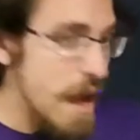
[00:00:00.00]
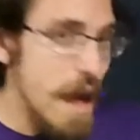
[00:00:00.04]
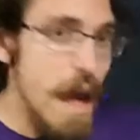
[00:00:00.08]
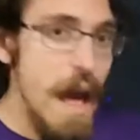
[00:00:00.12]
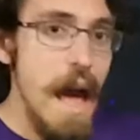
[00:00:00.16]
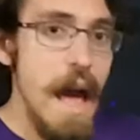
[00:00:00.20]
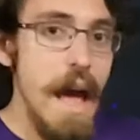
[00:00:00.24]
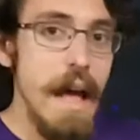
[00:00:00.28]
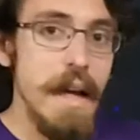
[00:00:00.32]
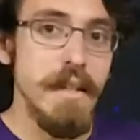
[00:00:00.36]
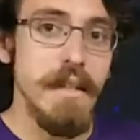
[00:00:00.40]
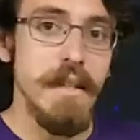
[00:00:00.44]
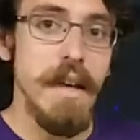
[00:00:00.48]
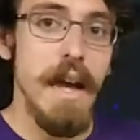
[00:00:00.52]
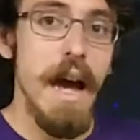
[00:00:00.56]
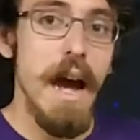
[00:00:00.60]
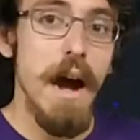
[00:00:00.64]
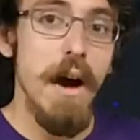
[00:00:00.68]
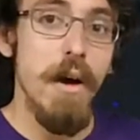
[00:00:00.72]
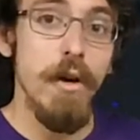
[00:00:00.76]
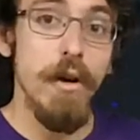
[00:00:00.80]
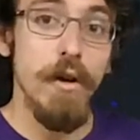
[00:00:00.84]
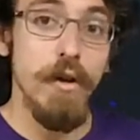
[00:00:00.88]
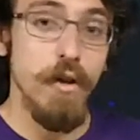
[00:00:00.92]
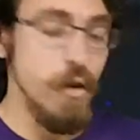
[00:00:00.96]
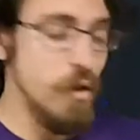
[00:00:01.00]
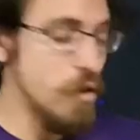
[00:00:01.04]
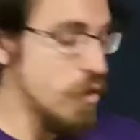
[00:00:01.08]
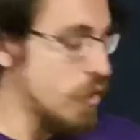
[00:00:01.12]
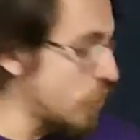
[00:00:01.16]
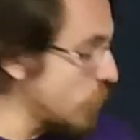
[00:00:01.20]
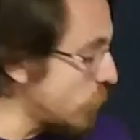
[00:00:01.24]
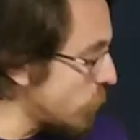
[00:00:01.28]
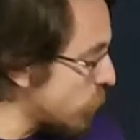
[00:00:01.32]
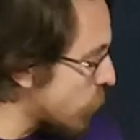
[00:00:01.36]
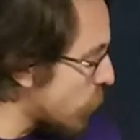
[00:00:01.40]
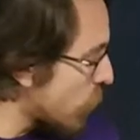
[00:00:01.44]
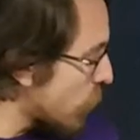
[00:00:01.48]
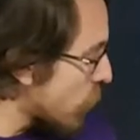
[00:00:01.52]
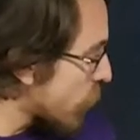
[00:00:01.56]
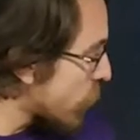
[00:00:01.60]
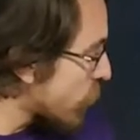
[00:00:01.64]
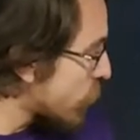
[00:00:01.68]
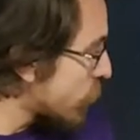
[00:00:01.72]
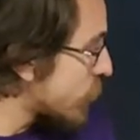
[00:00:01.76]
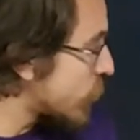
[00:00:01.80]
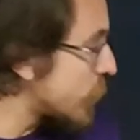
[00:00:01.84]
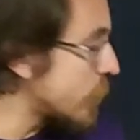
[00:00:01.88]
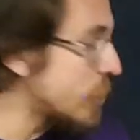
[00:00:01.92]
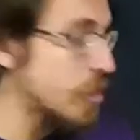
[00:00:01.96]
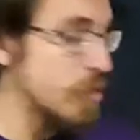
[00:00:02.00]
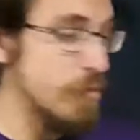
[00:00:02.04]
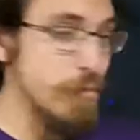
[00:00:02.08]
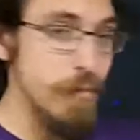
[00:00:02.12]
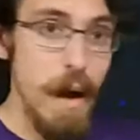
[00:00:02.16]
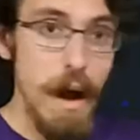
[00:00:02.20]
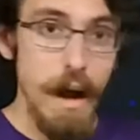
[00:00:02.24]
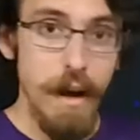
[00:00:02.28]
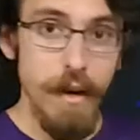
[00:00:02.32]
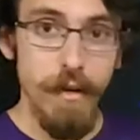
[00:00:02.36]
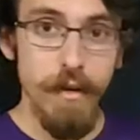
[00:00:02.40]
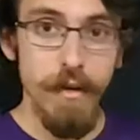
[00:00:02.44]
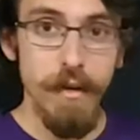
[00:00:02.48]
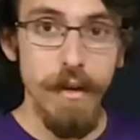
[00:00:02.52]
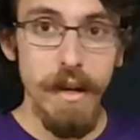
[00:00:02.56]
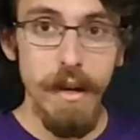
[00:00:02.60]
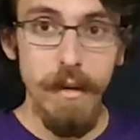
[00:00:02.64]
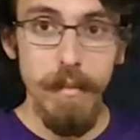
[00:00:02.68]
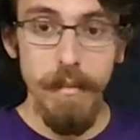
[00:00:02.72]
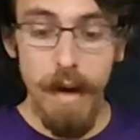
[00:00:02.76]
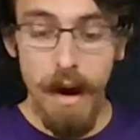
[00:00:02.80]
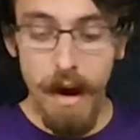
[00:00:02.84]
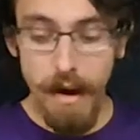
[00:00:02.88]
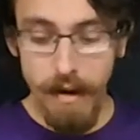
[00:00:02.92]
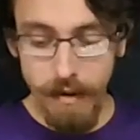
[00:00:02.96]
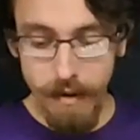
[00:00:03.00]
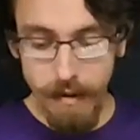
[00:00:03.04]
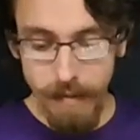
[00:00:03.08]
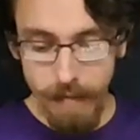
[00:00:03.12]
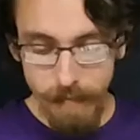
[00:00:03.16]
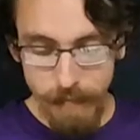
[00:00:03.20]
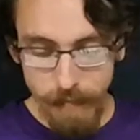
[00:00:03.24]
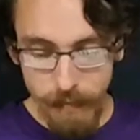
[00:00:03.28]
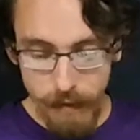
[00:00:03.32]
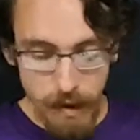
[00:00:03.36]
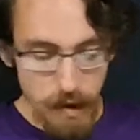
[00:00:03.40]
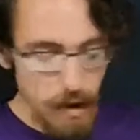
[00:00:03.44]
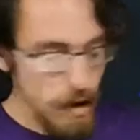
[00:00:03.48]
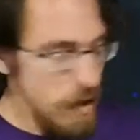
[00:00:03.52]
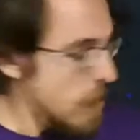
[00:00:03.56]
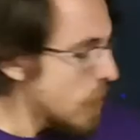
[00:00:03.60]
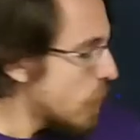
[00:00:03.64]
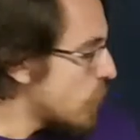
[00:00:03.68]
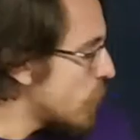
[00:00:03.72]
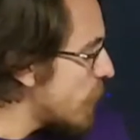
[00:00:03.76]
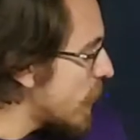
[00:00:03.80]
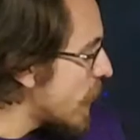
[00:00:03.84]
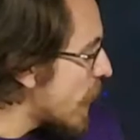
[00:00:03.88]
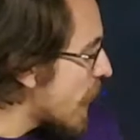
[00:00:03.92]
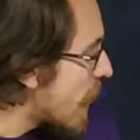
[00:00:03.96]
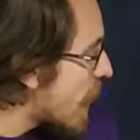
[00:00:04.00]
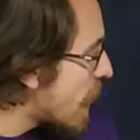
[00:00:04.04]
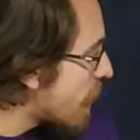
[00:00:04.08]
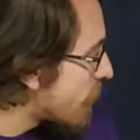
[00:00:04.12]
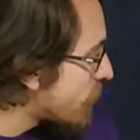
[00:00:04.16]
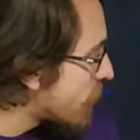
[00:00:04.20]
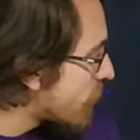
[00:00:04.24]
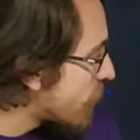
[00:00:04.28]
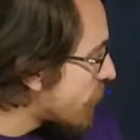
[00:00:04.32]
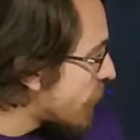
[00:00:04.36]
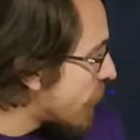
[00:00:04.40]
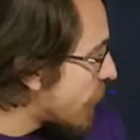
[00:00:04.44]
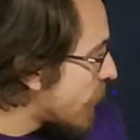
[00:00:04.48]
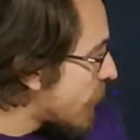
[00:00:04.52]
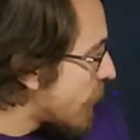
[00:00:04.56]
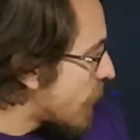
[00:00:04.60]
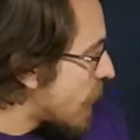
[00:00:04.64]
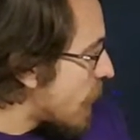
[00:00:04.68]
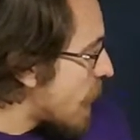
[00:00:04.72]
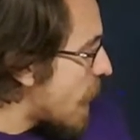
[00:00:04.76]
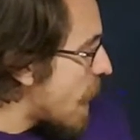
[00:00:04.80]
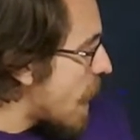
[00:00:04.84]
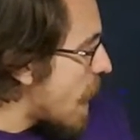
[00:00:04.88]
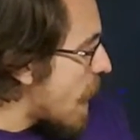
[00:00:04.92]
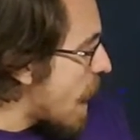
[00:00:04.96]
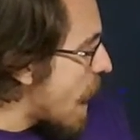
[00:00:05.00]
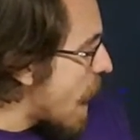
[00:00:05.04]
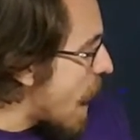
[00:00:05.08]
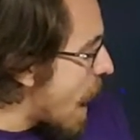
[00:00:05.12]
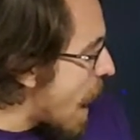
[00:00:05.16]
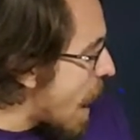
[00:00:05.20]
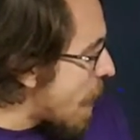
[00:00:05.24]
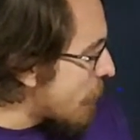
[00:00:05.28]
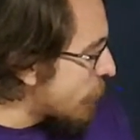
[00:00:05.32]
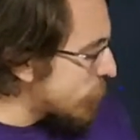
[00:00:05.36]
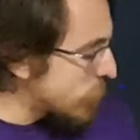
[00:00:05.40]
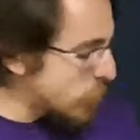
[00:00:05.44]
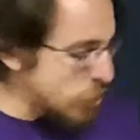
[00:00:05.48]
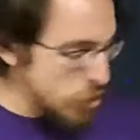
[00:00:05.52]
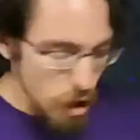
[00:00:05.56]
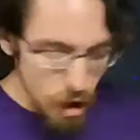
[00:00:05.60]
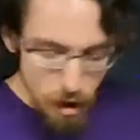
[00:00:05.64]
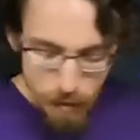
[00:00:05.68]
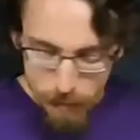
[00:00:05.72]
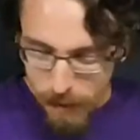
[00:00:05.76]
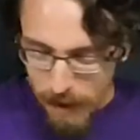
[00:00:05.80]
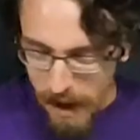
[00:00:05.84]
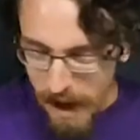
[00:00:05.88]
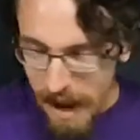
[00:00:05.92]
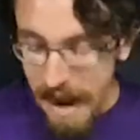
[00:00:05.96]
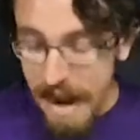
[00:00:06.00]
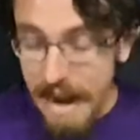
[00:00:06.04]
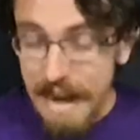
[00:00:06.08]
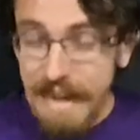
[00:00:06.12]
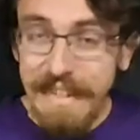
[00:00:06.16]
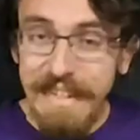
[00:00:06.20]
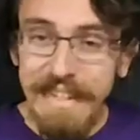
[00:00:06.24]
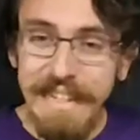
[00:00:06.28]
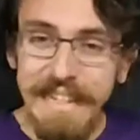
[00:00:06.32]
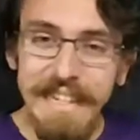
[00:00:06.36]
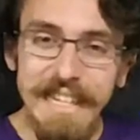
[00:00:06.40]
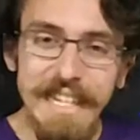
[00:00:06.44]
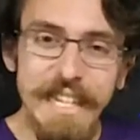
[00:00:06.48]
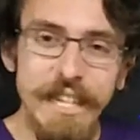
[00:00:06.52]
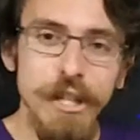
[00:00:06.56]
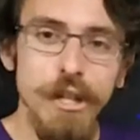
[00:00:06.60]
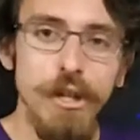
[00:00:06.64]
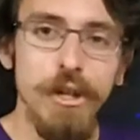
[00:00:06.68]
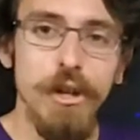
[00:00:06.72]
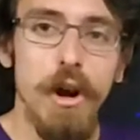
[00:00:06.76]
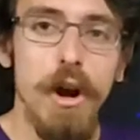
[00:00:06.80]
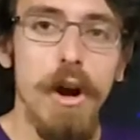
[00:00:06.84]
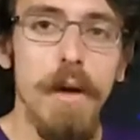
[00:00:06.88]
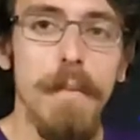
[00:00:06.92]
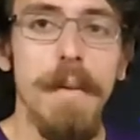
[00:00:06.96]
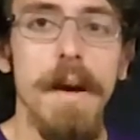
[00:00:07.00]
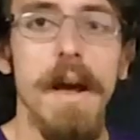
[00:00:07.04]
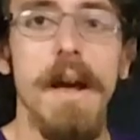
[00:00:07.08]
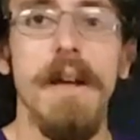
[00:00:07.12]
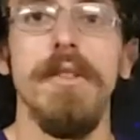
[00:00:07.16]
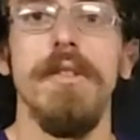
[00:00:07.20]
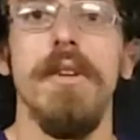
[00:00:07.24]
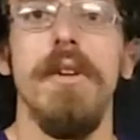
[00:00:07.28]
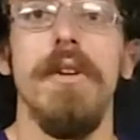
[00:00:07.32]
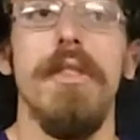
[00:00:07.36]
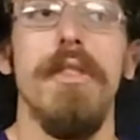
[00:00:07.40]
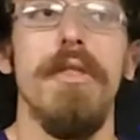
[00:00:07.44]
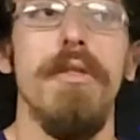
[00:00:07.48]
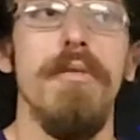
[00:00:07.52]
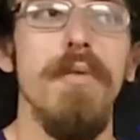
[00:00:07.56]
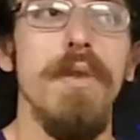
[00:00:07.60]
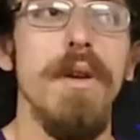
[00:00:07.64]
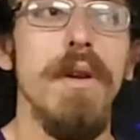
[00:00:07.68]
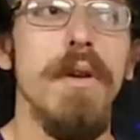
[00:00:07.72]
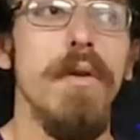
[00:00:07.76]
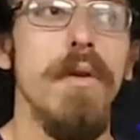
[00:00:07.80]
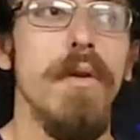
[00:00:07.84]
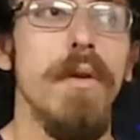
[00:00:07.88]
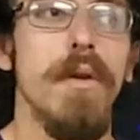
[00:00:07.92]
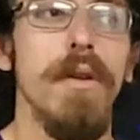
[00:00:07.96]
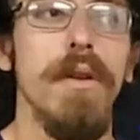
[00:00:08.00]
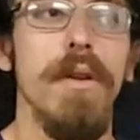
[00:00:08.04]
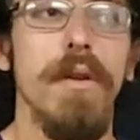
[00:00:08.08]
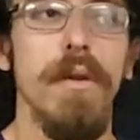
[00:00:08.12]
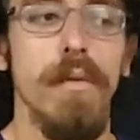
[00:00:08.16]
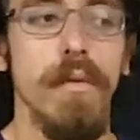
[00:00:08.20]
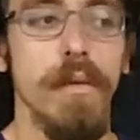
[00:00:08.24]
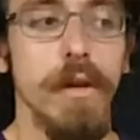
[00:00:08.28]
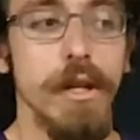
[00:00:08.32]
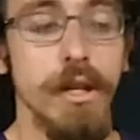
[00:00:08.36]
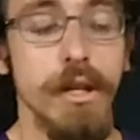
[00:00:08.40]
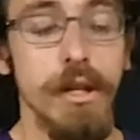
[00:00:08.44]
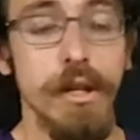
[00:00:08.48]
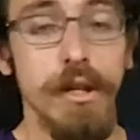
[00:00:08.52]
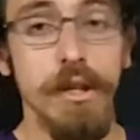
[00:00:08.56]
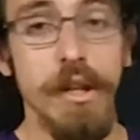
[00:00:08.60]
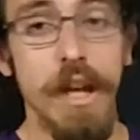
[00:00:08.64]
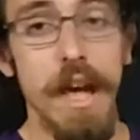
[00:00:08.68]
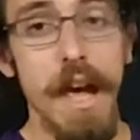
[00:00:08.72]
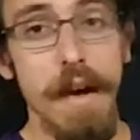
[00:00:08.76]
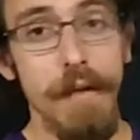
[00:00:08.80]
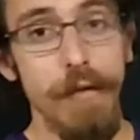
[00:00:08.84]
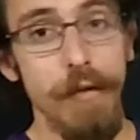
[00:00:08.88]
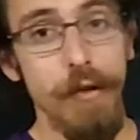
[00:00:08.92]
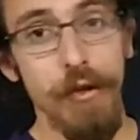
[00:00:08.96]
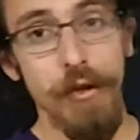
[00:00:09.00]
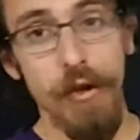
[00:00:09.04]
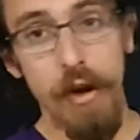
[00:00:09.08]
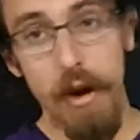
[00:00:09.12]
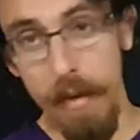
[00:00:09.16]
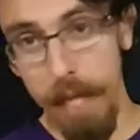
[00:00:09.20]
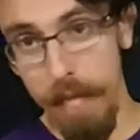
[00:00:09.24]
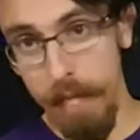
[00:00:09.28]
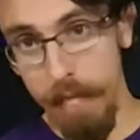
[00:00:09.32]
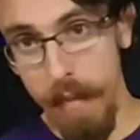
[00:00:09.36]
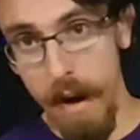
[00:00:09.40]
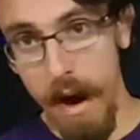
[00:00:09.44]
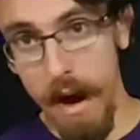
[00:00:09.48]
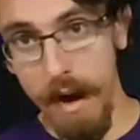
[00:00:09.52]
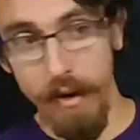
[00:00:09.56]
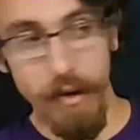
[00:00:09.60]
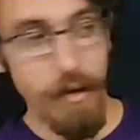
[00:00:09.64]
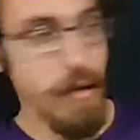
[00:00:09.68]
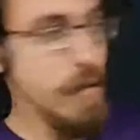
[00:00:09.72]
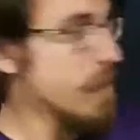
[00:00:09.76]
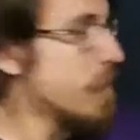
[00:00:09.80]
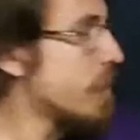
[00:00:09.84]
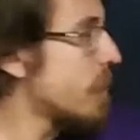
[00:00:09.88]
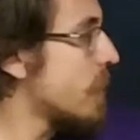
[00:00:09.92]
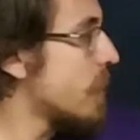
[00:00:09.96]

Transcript: as our 2 chord, which is minor, E minor. We have F sharp, A, C sharp as our 3 chord, which is F sharp minor.